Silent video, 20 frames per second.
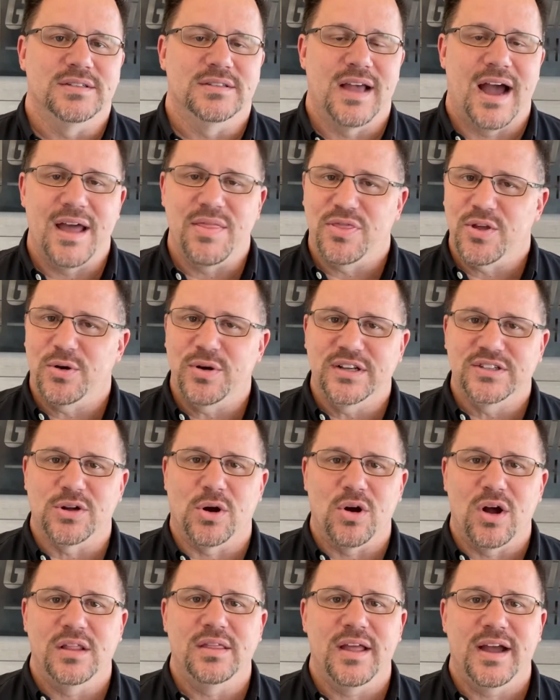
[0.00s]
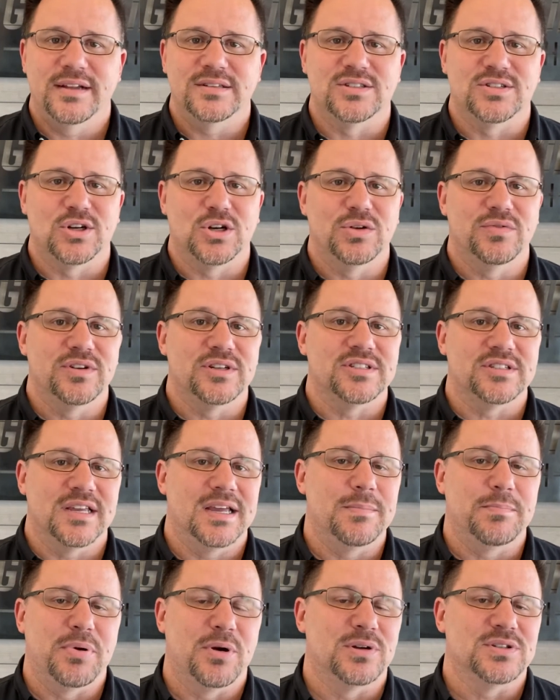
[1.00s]
9:30 is our online service,
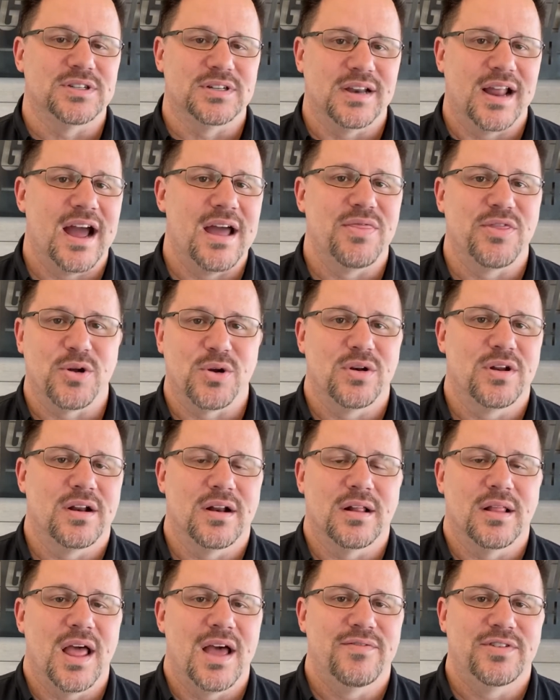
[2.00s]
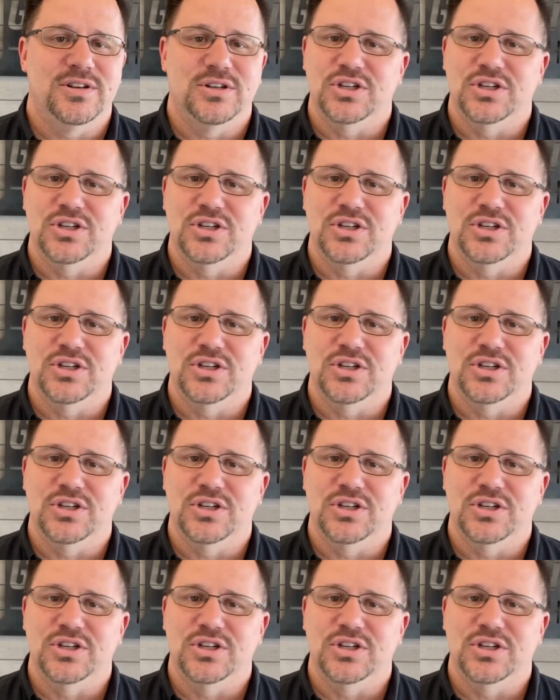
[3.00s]
in person 9:30 and 11.